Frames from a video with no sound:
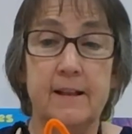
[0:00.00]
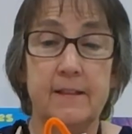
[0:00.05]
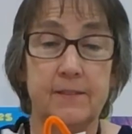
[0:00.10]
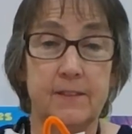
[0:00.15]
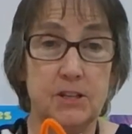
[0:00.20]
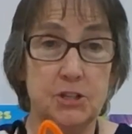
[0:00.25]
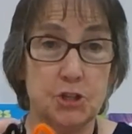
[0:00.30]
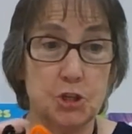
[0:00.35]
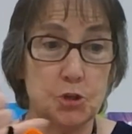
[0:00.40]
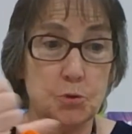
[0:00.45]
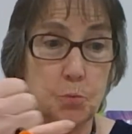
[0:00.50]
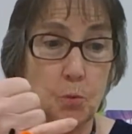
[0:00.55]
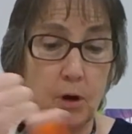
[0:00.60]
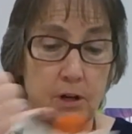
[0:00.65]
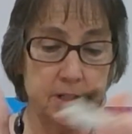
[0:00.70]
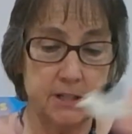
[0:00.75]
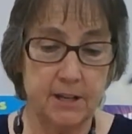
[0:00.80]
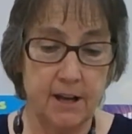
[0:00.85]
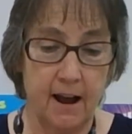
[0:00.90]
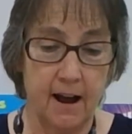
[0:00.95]
This is
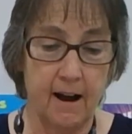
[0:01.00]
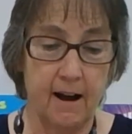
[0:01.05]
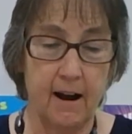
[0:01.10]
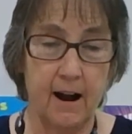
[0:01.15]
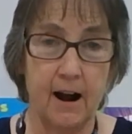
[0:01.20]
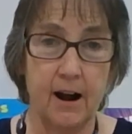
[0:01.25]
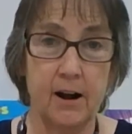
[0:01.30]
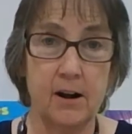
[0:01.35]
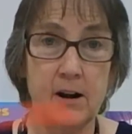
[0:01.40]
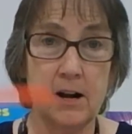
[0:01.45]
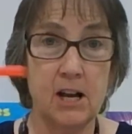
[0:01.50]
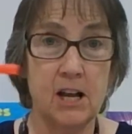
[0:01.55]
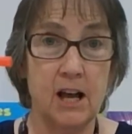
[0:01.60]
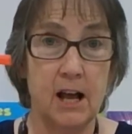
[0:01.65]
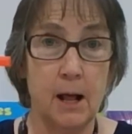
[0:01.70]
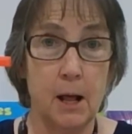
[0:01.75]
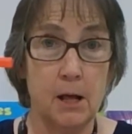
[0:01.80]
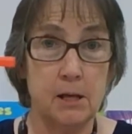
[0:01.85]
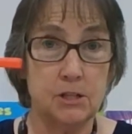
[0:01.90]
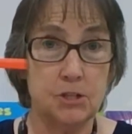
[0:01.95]
what our
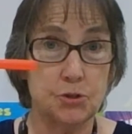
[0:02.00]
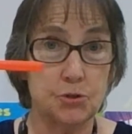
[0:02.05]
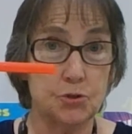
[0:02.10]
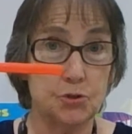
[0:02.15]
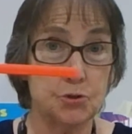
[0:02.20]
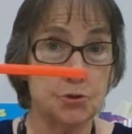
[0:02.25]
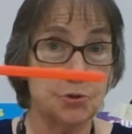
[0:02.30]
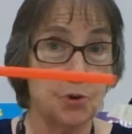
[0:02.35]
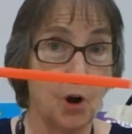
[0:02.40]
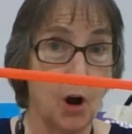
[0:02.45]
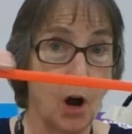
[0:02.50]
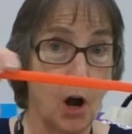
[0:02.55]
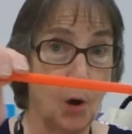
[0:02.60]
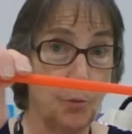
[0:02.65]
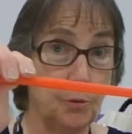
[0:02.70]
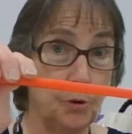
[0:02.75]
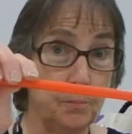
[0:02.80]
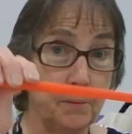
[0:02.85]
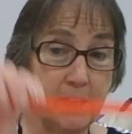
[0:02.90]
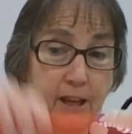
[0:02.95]
straw
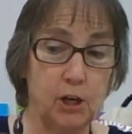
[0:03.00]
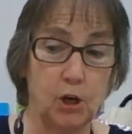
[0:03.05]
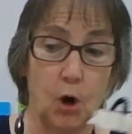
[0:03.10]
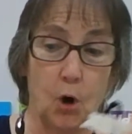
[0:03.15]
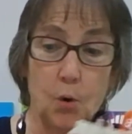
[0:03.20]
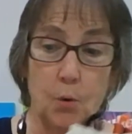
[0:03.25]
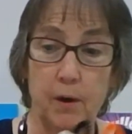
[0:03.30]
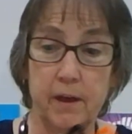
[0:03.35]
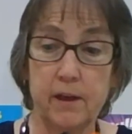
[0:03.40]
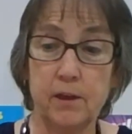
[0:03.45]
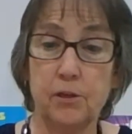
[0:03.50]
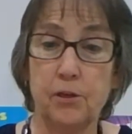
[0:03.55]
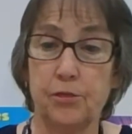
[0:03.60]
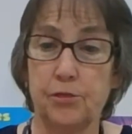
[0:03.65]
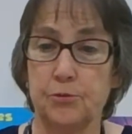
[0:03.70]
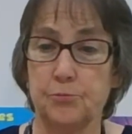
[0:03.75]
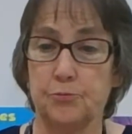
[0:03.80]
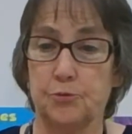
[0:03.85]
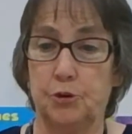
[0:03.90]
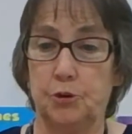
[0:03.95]
will be going
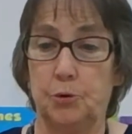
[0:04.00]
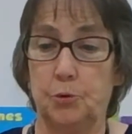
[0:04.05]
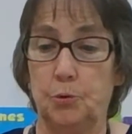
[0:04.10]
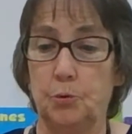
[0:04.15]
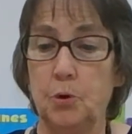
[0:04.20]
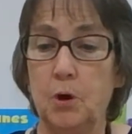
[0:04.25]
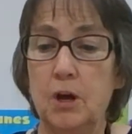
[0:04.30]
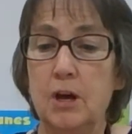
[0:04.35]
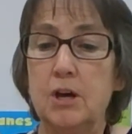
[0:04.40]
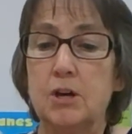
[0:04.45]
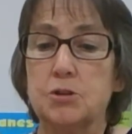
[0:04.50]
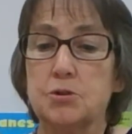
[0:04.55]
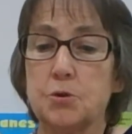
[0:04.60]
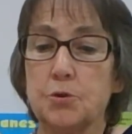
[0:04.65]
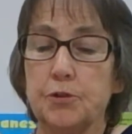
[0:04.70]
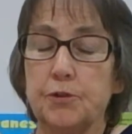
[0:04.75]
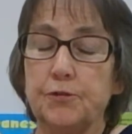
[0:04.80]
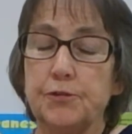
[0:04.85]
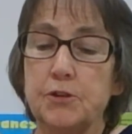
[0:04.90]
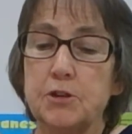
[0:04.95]
through. So
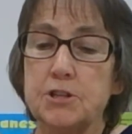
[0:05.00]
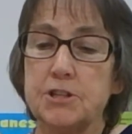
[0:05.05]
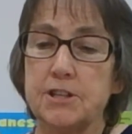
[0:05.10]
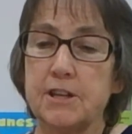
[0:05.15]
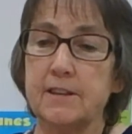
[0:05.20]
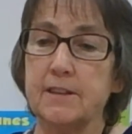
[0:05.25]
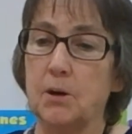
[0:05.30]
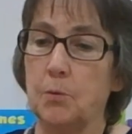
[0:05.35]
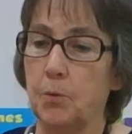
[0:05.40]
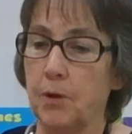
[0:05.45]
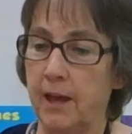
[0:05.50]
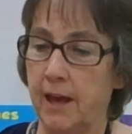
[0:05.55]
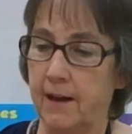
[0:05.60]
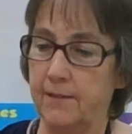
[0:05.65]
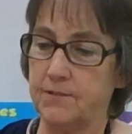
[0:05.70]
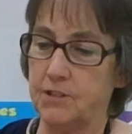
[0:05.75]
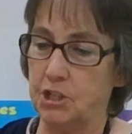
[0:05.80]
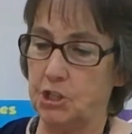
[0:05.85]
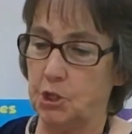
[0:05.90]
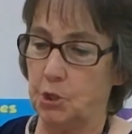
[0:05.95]
the first thing that we
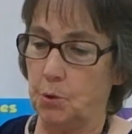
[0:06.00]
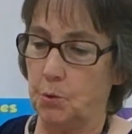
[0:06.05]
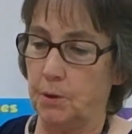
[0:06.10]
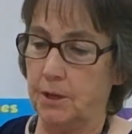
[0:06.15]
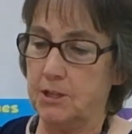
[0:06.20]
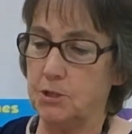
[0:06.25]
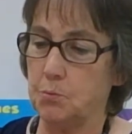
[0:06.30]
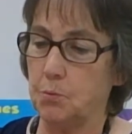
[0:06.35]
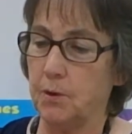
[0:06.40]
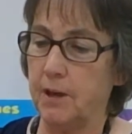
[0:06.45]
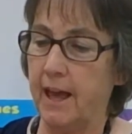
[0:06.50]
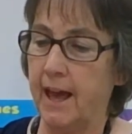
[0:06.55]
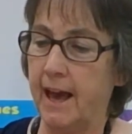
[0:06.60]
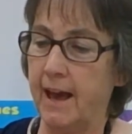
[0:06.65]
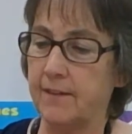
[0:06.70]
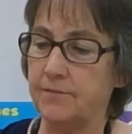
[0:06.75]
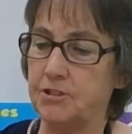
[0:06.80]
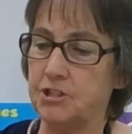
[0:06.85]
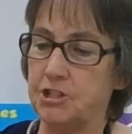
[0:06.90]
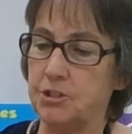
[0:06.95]
have to do is we
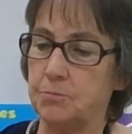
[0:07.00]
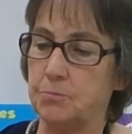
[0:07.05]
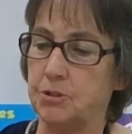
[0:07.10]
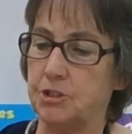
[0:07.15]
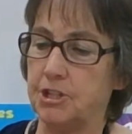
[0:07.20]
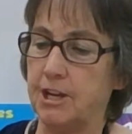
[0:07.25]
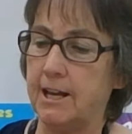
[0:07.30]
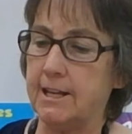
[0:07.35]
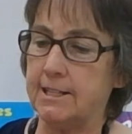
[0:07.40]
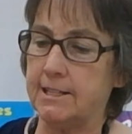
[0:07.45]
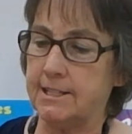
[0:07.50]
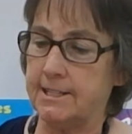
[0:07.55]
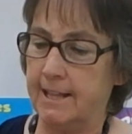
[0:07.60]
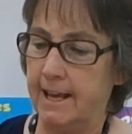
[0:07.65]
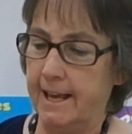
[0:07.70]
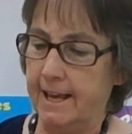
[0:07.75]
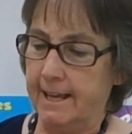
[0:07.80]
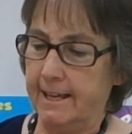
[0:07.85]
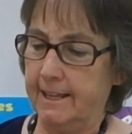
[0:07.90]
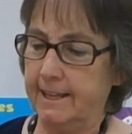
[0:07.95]
have to just
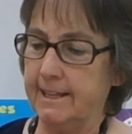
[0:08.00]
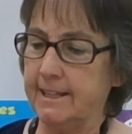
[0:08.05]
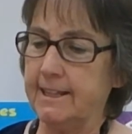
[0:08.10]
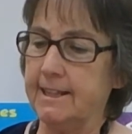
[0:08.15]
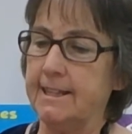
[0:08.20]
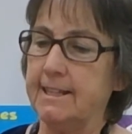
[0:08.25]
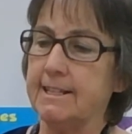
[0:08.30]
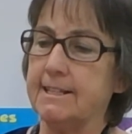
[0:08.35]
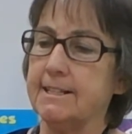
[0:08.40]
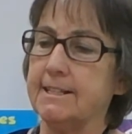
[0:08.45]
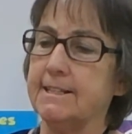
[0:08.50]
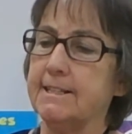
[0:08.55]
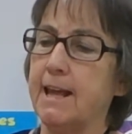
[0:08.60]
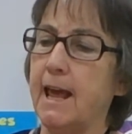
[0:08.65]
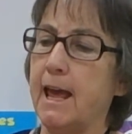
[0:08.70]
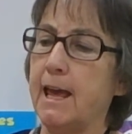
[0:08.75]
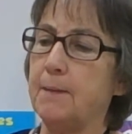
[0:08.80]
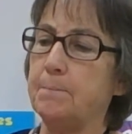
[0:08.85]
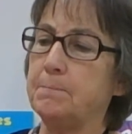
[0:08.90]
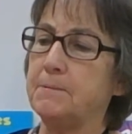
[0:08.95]
get this
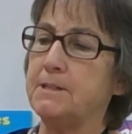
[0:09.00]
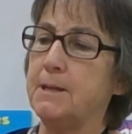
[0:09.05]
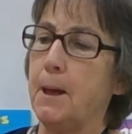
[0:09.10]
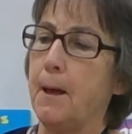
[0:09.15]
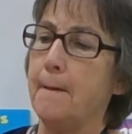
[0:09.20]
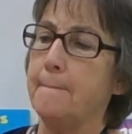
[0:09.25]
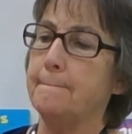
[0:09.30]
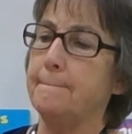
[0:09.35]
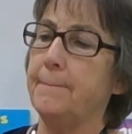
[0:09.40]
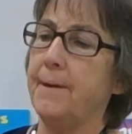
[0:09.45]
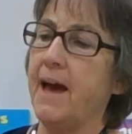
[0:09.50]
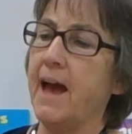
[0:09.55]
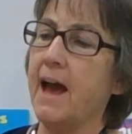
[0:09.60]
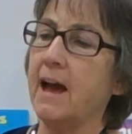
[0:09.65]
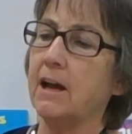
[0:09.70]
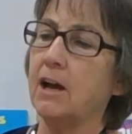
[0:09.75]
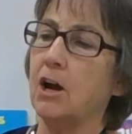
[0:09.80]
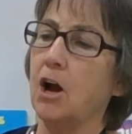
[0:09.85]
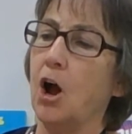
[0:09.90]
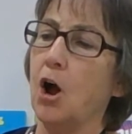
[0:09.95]
taped
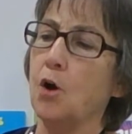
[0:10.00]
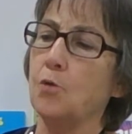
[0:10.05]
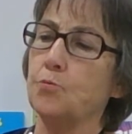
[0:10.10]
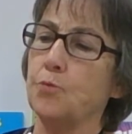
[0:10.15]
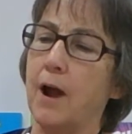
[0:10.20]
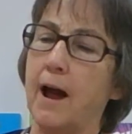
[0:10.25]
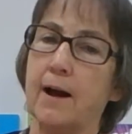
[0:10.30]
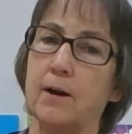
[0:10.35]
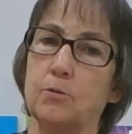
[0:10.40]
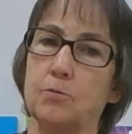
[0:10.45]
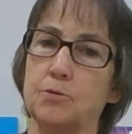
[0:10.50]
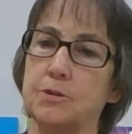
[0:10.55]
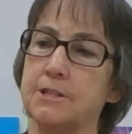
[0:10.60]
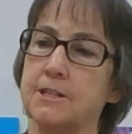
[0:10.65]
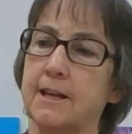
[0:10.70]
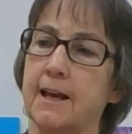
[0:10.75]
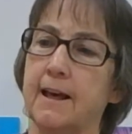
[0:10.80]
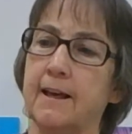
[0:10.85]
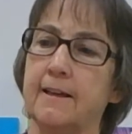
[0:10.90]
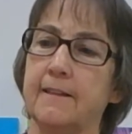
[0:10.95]
back around
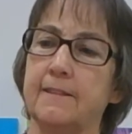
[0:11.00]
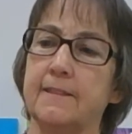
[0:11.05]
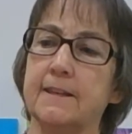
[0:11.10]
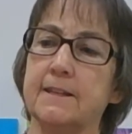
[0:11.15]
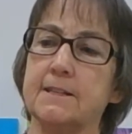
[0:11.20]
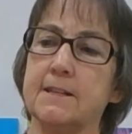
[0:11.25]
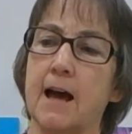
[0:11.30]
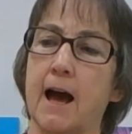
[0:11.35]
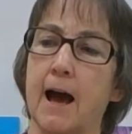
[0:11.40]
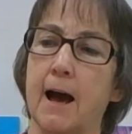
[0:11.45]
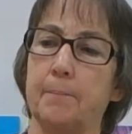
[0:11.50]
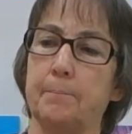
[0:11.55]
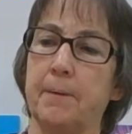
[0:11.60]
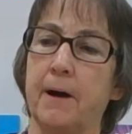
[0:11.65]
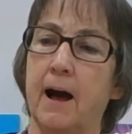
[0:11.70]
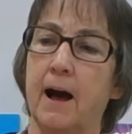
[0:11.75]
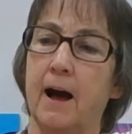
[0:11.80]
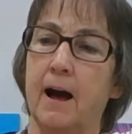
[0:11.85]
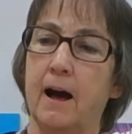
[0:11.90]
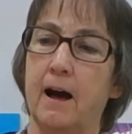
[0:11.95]
the top
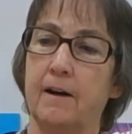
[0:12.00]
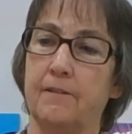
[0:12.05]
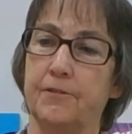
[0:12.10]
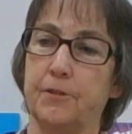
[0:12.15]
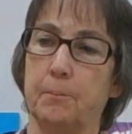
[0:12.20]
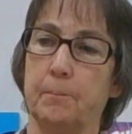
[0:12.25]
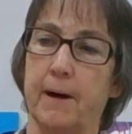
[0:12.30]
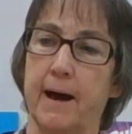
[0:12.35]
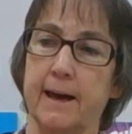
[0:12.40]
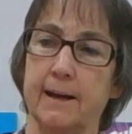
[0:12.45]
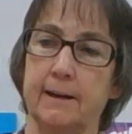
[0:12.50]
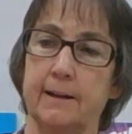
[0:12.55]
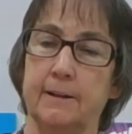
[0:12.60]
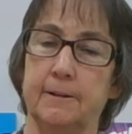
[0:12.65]
of the bottle.